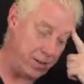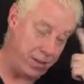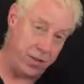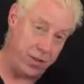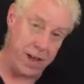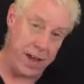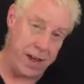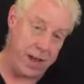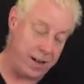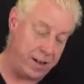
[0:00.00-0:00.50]

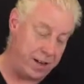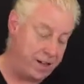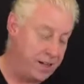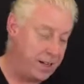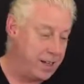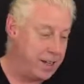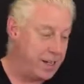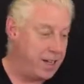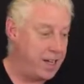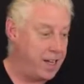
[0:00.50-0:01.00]
that
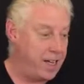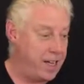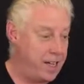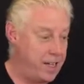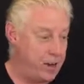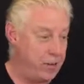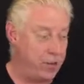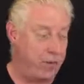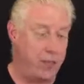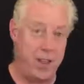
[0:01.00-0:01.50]

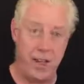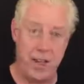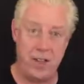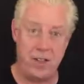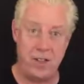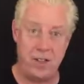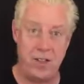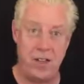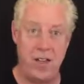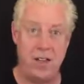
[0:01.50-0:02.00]
if they
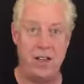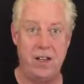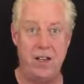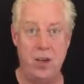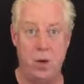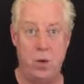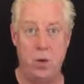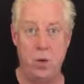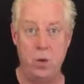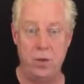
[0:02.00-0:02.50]
set
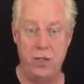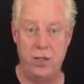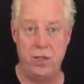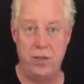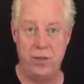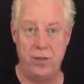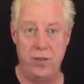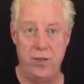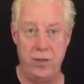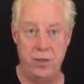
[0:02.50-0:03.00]
goals in the
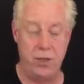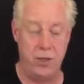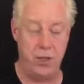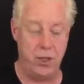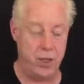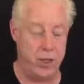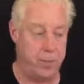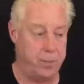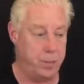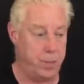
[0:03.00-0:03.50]

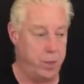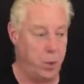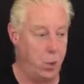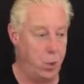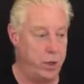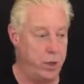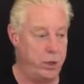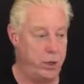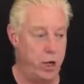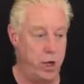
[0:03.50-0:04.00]
future
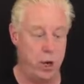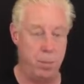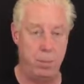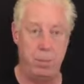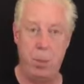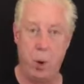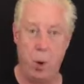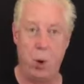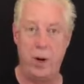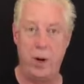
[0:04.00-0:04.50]
which are
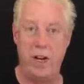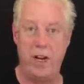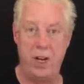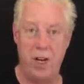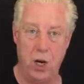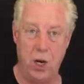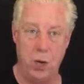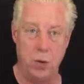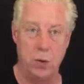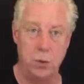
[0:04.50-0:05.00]
boring
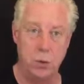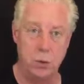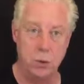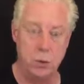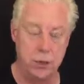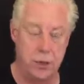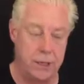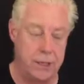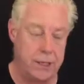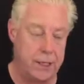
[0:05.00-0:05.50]

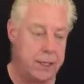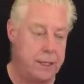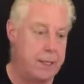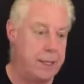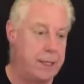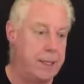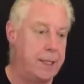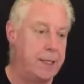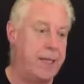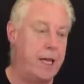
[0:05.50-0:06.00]
goals,
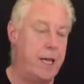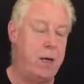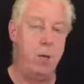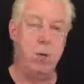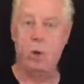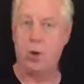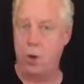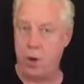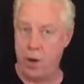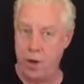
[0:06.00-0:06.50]
they will
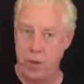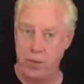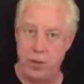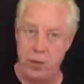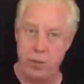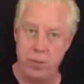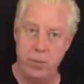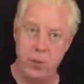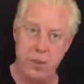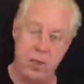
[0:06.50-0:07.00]
create for
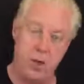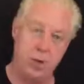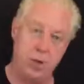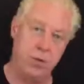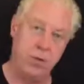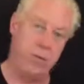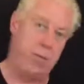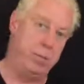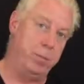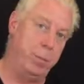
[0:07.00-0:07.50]

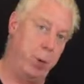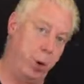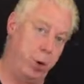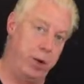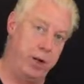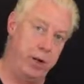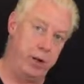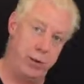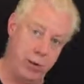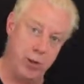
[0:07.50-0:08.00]
themselves a
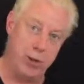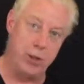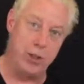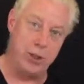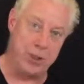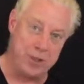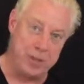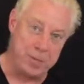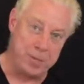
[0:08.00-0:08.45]
boring future.